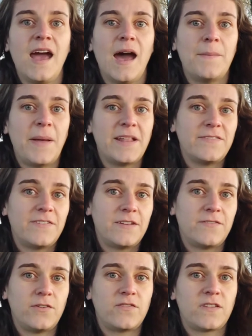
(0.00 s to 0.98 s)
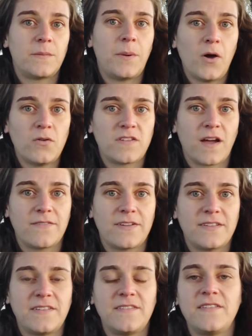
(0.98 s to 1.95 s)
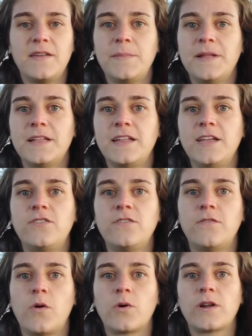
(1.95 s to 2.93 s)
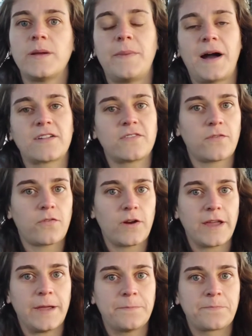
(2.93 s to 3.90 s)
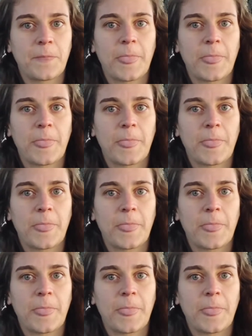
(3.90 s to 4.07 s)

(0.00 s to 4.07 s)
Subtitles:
A benefit of using the post office is the ability to forward a box for free.